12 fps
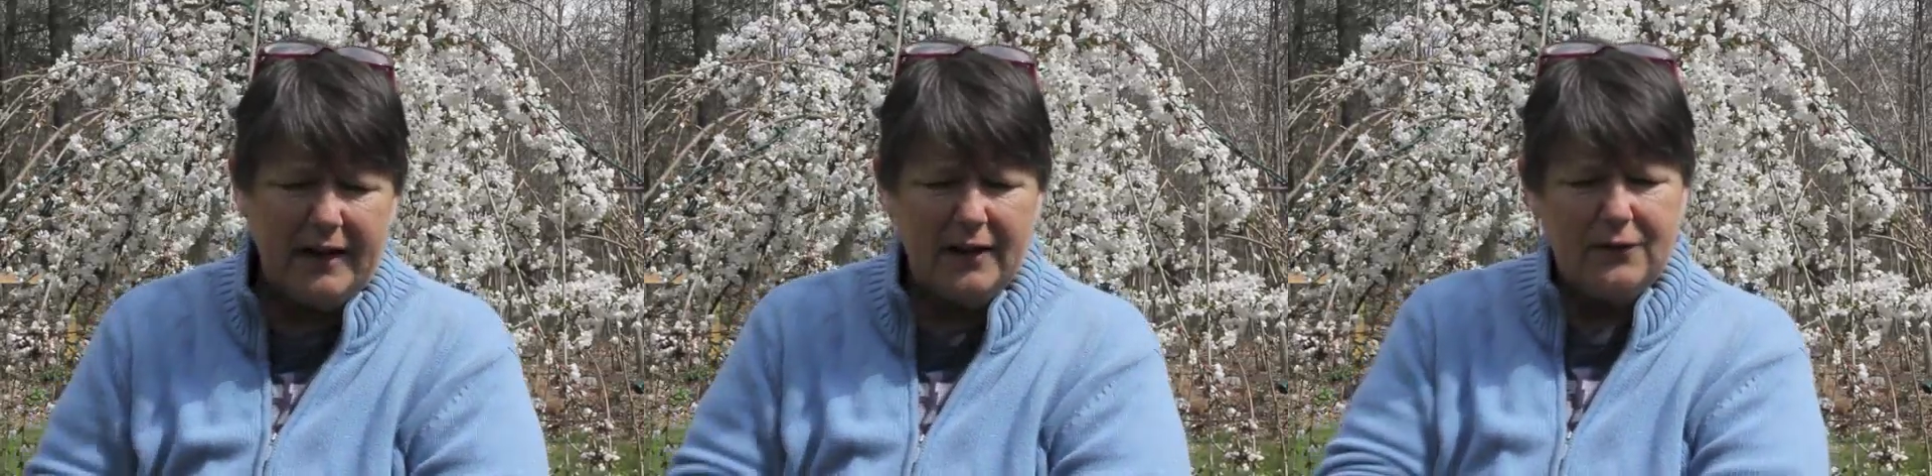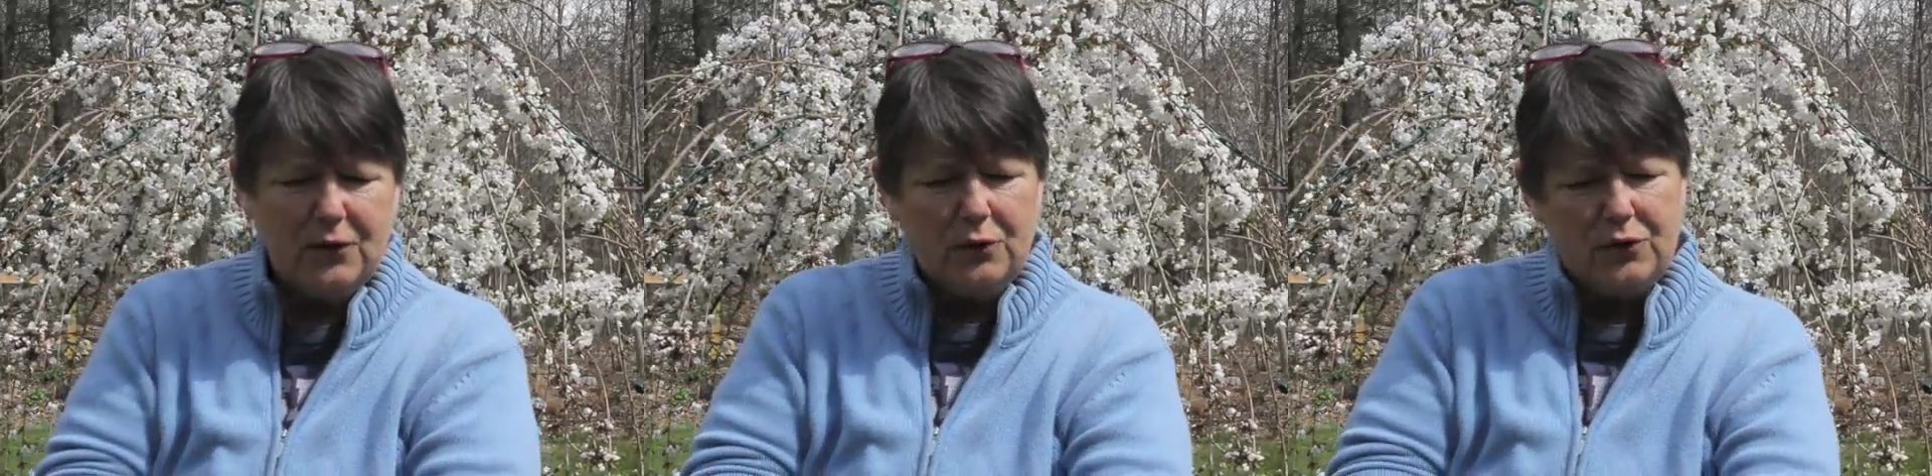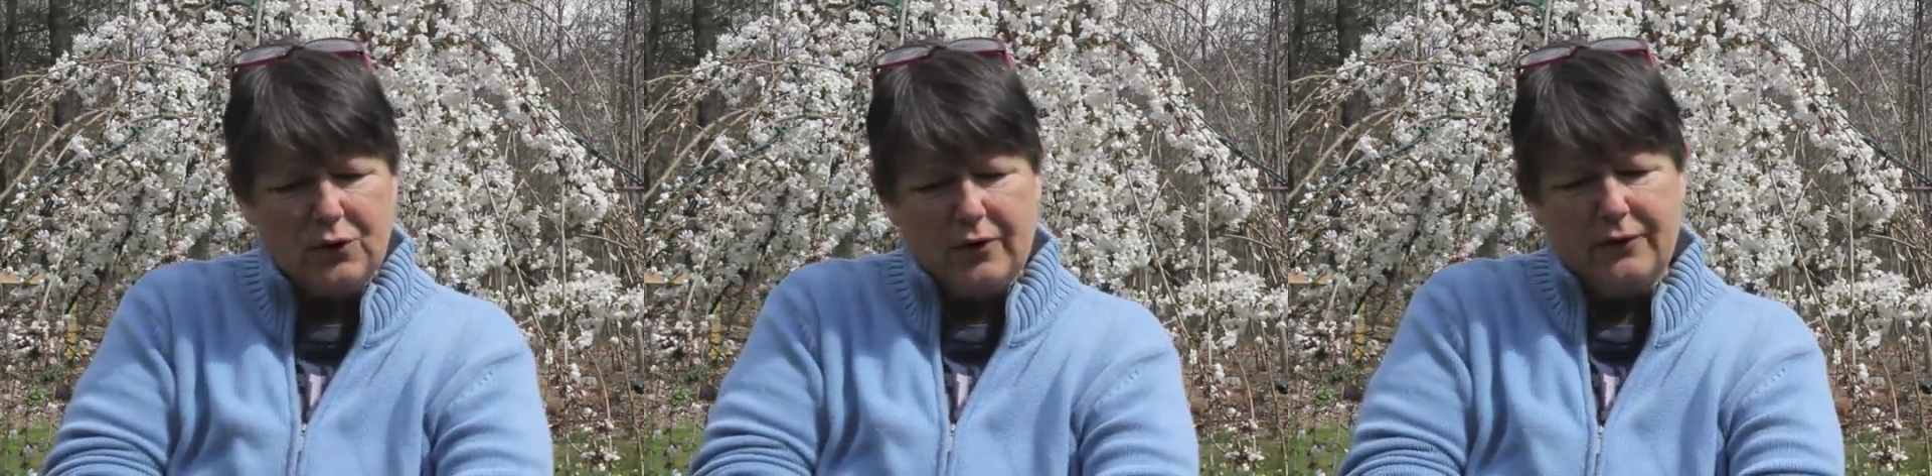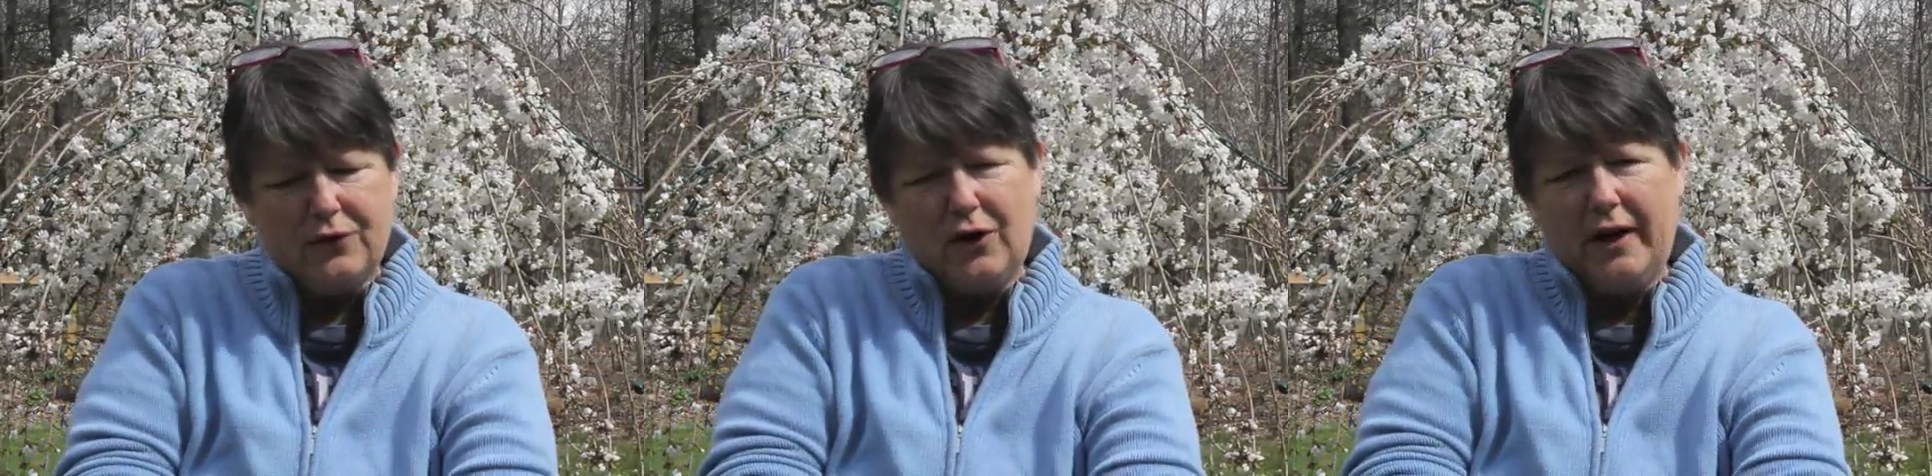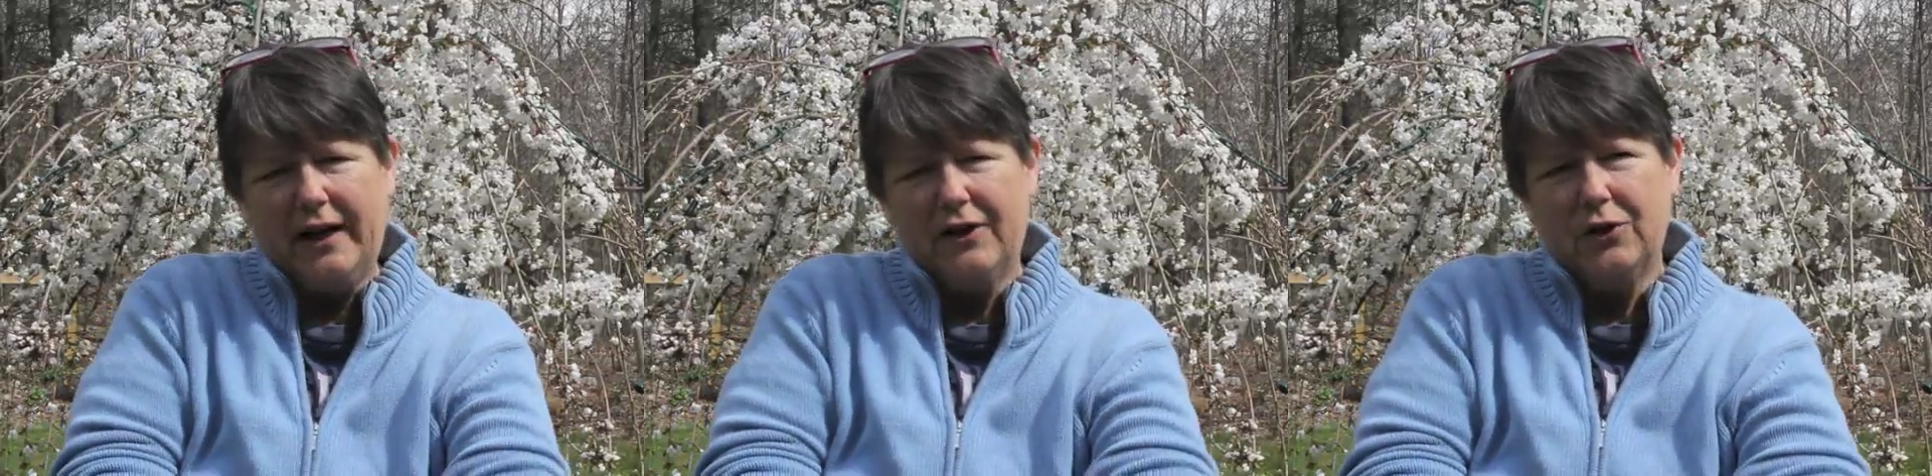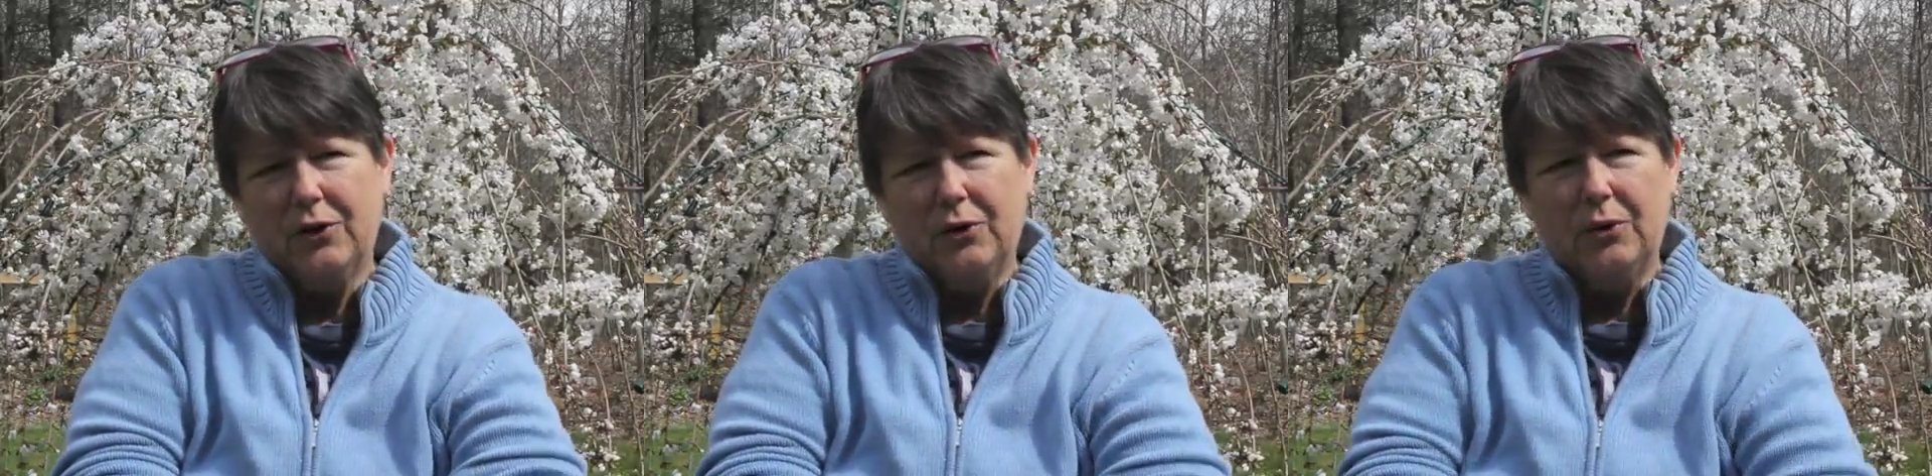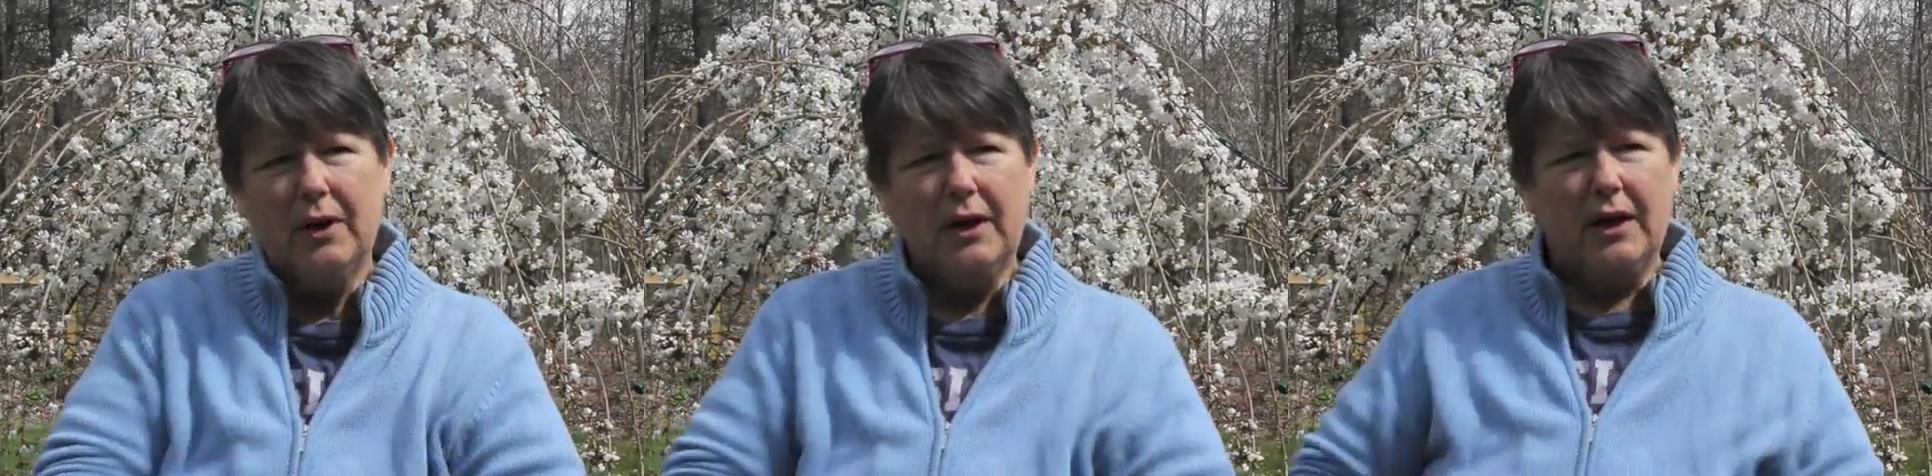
if you sort of try to